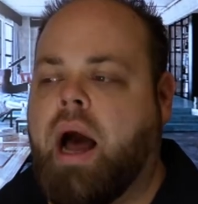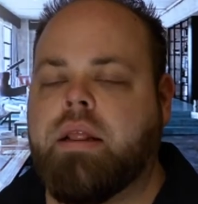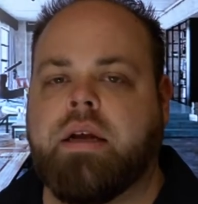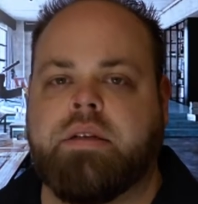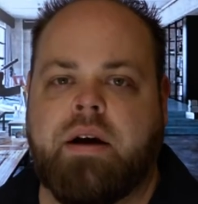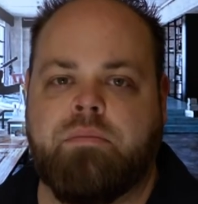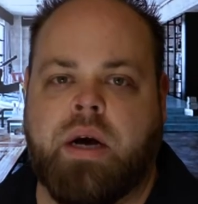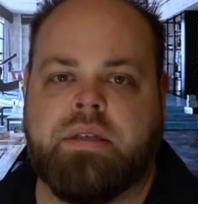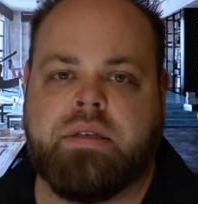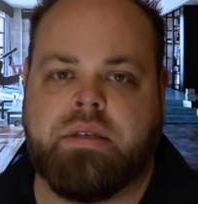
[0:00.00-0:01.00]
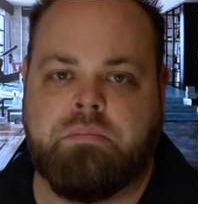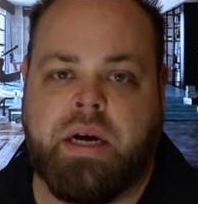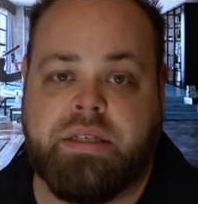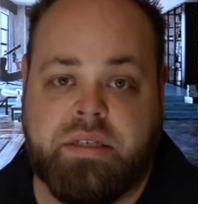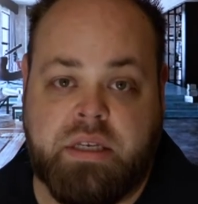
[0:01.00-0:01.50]
I like to have my
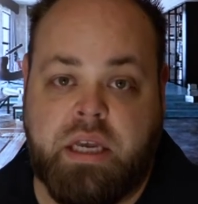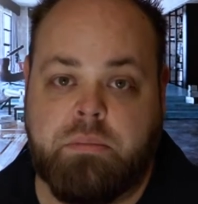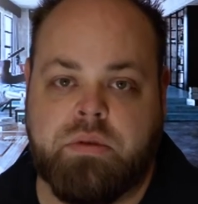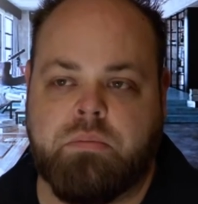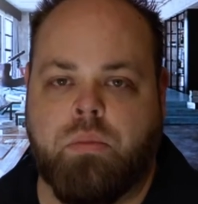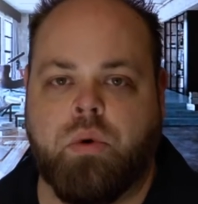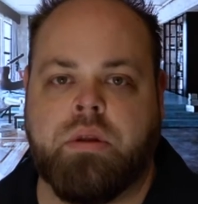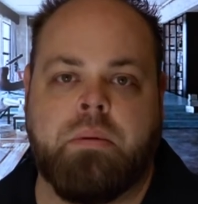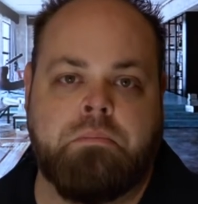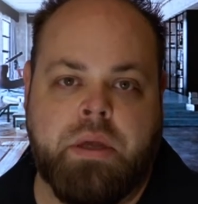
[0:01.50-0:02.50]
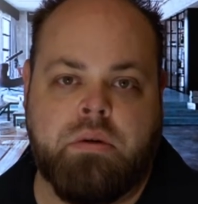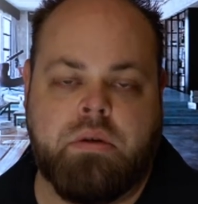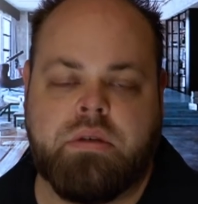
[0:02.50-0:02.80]
my seams more in the middle.